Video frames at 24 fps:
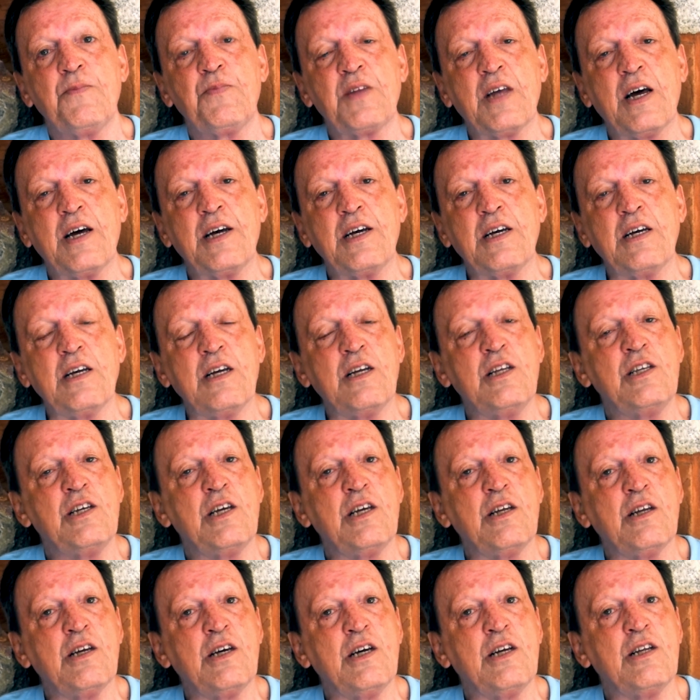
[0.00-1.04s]

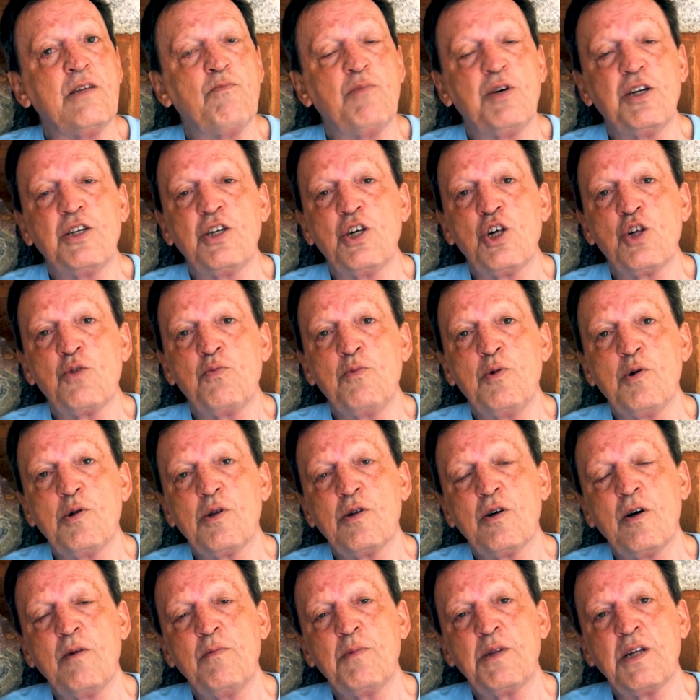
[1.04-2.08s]
in British
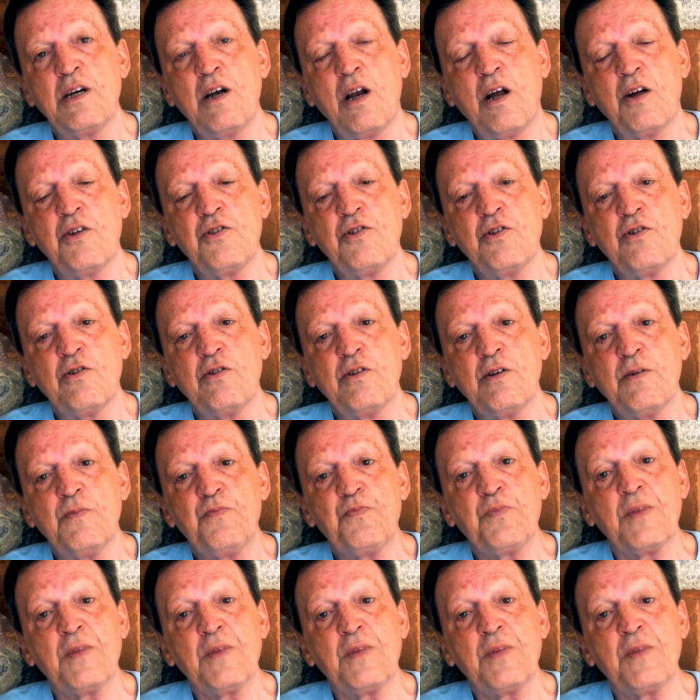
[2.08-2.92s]
museums in London.